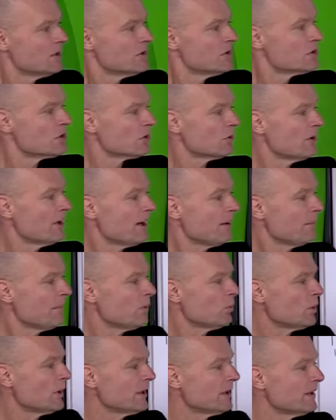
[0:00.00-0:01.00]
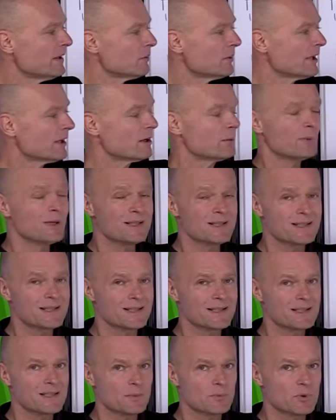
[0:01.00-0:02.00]
So number one, they recommend
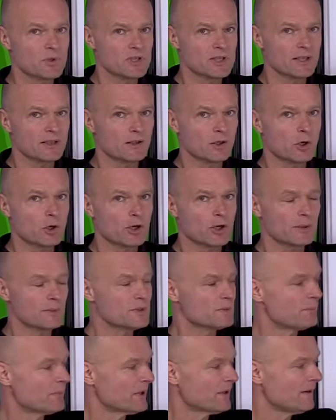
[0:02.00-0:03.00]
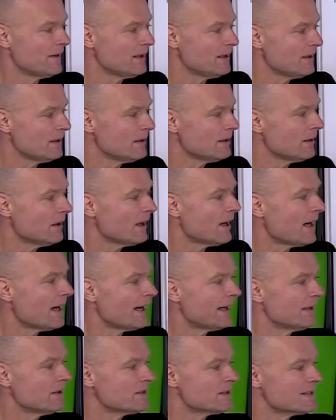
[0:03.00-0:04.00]
60% carbs, but then
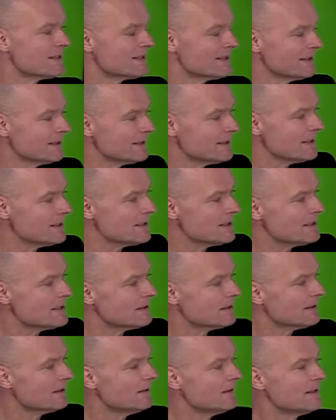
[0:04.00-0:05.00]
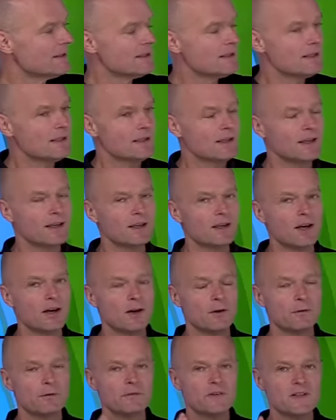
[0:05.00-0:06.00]
I studied the
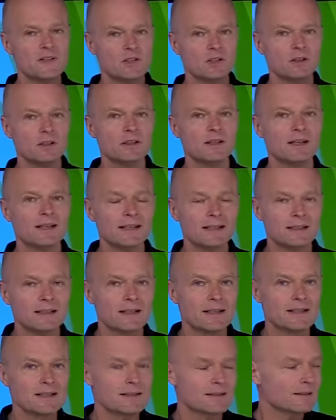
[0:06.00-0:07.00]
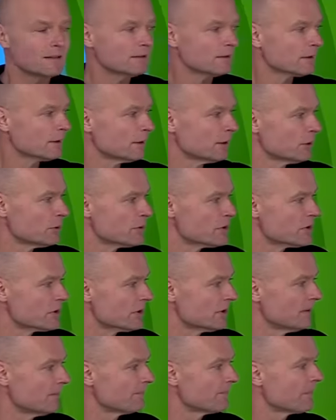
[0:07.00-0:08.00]
official guidelines a little
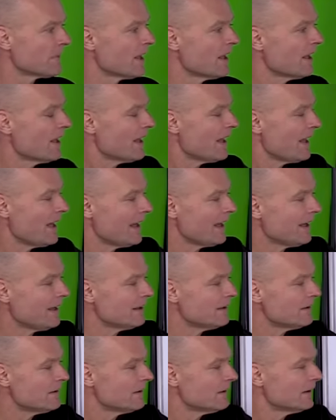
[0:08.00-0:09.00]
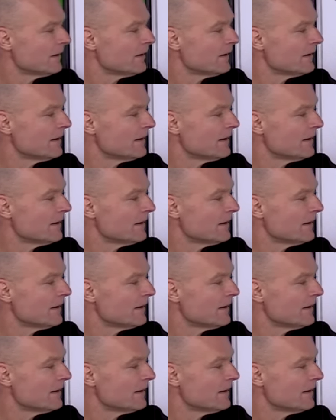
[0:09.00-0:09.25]
closer, and